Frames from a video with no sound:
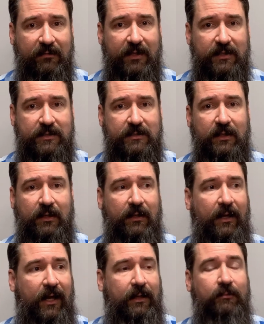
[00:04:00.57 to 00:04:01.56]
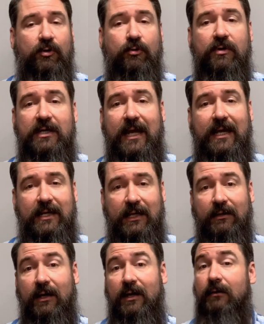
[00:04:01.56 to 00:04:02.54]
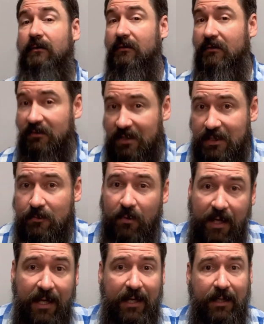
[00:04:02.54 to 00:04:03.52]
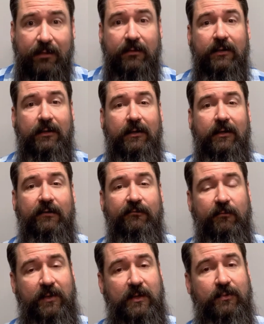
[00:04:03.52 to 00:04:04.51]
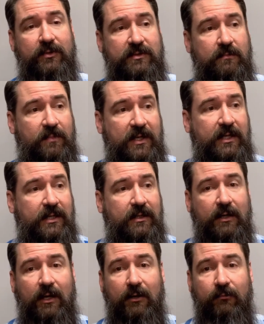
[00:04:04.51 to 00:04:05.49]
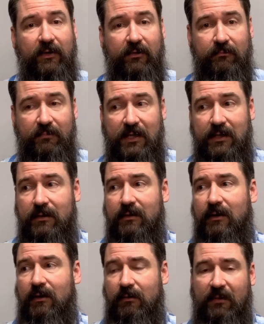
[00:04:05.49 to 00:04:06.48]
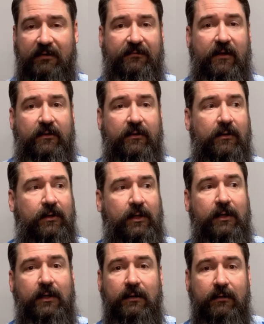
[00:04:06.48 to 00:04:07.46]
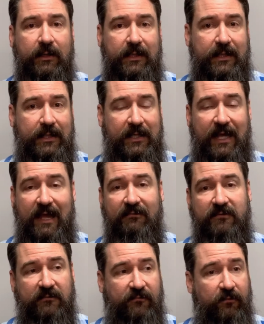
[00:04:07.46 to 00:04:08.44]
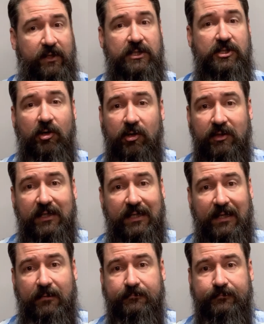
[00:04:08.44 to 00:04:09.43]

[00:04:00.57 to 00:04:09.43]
this. I am creating the way for people to be with me, my Father, in heaven for eternity.